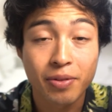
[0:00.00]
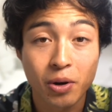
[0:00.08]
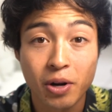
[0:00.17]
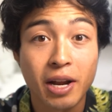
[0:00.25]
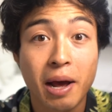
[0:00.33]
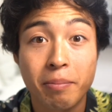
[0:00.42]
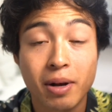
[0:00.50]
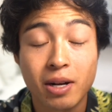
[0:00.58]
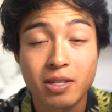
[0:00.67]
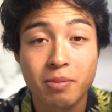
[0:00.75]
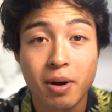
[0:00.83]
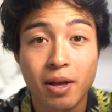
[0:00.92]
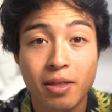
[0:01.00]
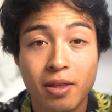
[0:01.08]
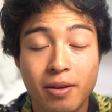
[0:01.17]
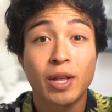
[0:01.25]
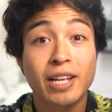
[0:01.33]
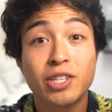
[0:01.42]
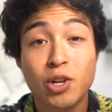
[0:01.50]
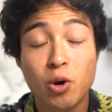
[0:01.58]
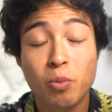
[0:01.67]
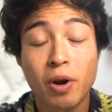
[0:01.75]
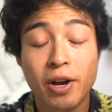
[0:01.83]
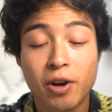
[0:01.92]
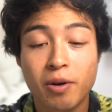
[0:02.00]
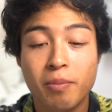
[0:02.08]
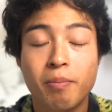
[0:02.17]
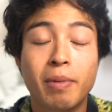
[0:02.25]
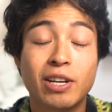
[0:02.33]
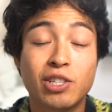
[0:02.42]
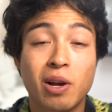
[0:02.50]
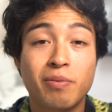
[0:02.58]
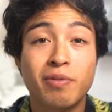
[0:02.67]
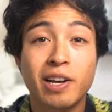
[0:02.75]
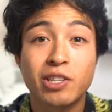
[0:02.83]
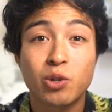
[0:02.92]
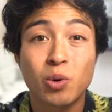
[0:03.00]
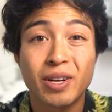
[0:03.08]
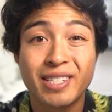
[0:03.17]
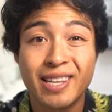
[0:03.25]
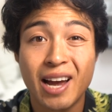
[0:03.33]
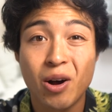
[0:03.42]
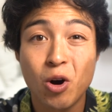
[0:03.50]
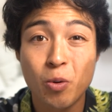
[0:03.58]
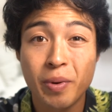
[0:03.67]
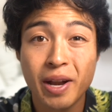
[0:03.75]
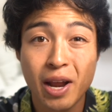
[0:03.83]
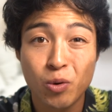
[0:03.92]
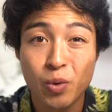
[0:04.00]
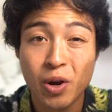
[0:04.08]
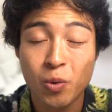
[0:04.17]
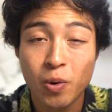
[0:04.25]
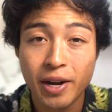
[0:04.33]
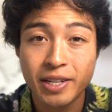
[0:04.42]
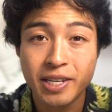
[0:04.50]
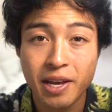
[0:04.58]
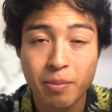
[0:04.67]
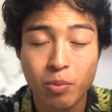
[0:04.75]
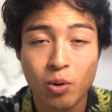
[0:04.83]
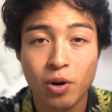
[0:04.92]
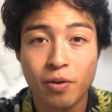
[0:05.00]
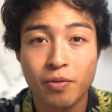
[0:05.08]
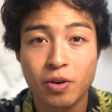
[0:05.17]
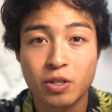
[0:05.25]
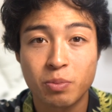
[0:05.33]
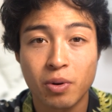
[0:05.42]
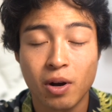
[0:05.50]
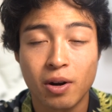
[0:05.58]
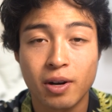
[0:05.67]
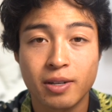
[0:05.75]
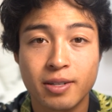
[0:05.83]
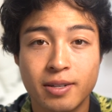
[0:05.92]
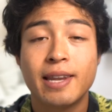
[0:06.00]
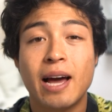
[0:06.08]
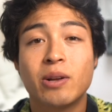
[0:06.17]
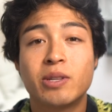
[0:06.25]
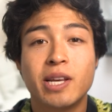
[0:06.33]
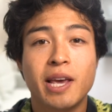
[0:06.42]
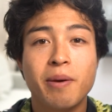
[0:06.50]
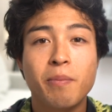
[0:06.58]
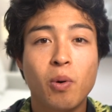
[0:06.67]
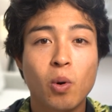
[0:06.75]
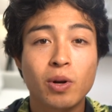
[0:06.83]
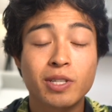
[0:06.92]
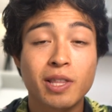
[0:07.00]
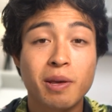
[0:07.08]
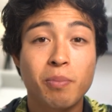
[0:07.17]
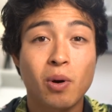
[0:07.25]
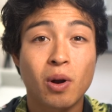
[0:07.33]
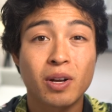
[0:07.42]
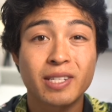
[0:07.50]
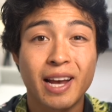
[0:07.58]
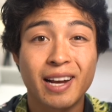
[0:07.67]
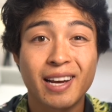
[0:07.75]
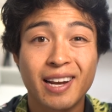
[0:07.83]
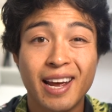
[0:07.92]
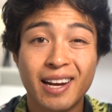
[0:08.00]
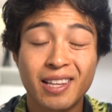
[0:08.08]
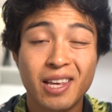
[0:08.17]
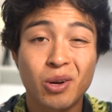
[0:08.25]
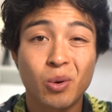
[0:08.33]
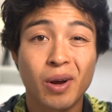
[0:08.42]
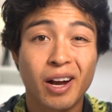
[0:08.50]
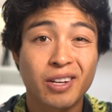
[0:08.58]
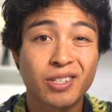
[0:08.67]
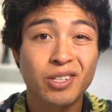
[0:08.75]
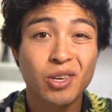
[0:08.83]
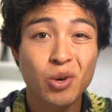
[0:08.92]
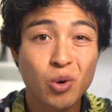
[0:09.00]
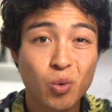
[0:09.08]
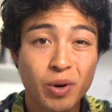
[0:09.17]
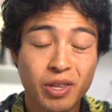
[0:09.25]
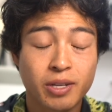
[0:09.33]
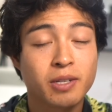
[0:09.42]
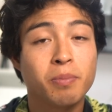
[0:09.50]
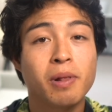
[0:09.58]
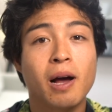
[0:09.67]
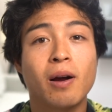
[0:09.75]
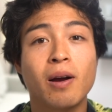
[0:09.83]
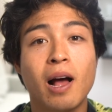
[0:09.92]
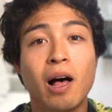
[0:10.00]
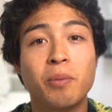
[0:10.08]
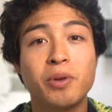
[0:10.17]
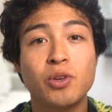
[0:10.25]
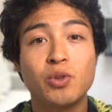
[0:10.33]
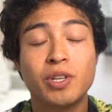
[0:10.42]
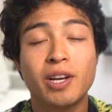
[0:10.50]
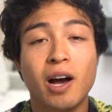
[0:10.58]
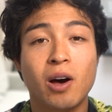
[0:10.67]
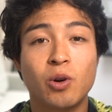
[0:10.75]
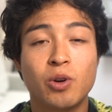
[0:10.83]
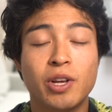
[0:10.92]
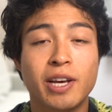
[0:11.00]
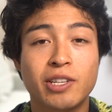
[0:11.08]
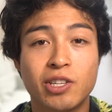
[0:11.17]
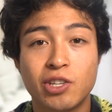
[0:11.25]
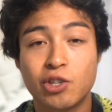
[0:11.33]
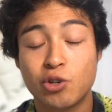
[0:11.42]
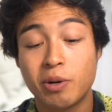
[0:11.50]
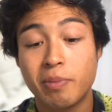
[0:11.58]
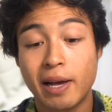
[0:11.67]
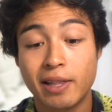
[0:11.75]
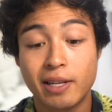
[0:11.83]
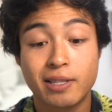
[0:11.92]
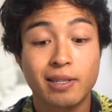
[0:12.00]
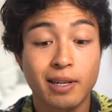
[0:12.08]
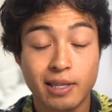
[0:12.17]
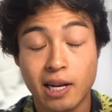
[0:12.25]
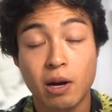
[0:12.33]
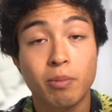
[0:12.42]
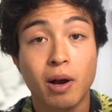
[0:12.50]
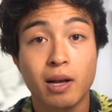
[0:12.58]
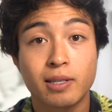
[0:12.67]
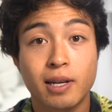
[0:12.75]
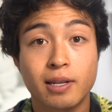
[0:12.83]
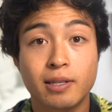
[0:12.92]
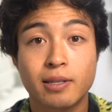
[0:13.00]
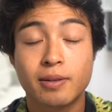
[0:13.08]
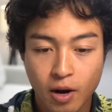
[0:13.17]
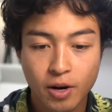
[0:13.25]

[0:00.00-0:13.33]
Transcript: of 39 bucks a month. So that's a no-brainer. My Shopify store is now open and we are ready to import our first product. Now to import the product and connect the correct SKU with a supplier, I'll be using AutoDS to streamline this entire process.